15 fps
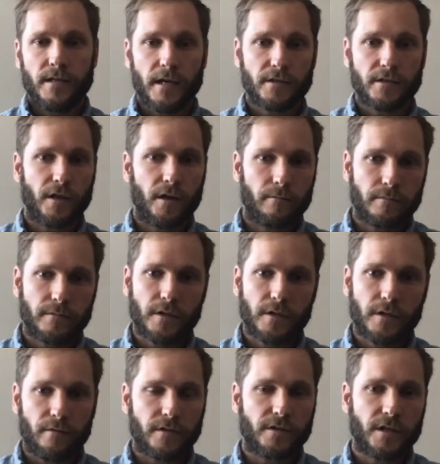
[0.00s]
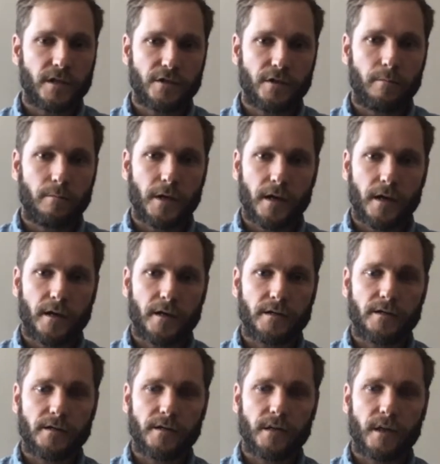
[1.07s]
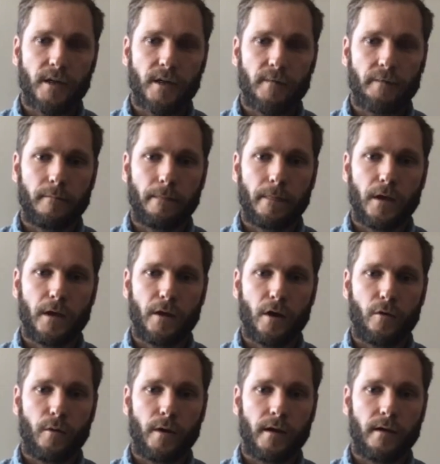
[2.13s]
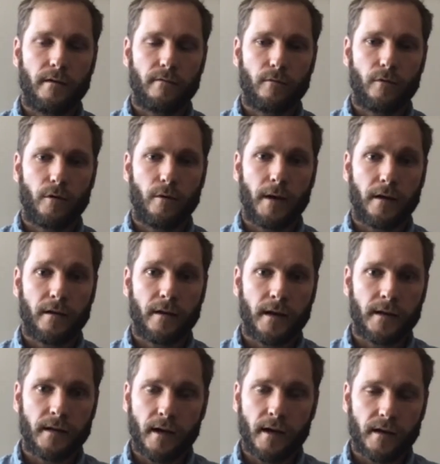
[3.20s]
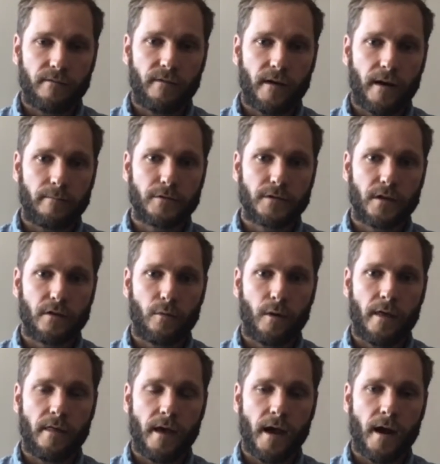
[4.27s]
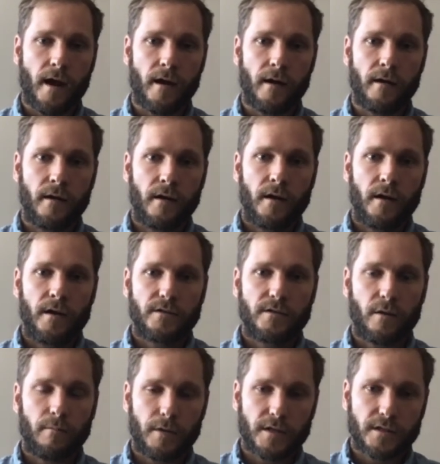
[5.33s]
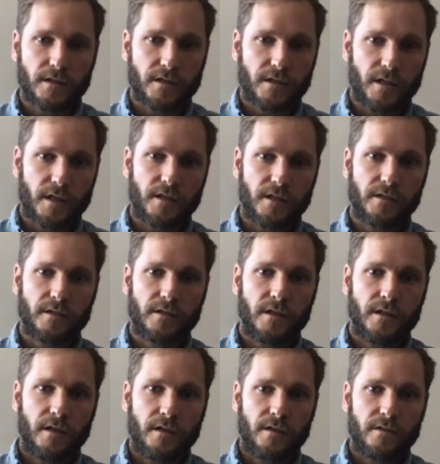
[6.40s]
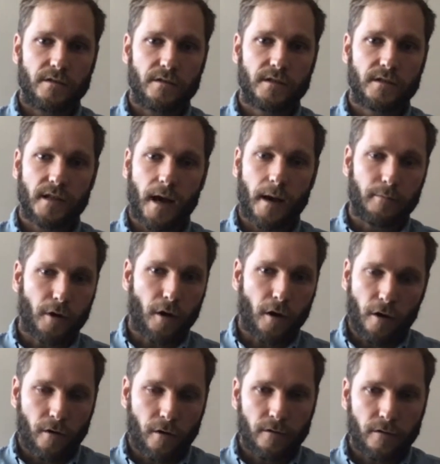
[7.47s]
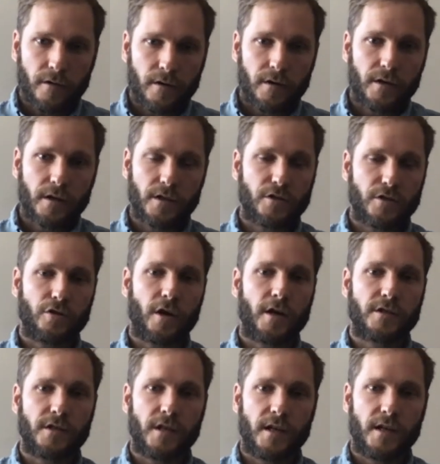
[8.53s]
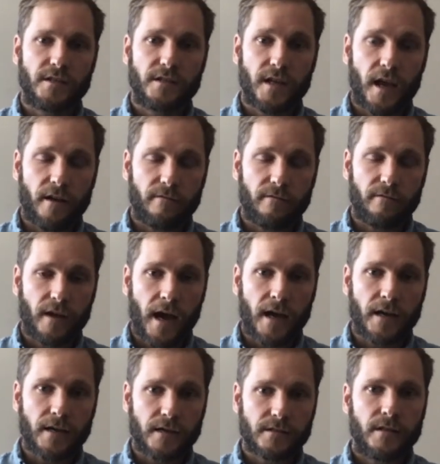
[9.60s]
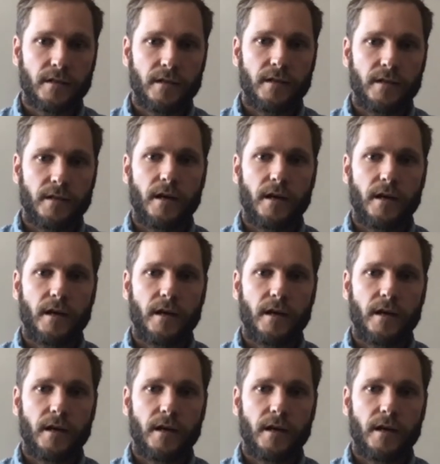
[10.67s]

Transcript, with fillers: It's actually a tough decision because, um, you know, we were about 90, 95% of the way there. Some businesses stopped all construction and saved cash.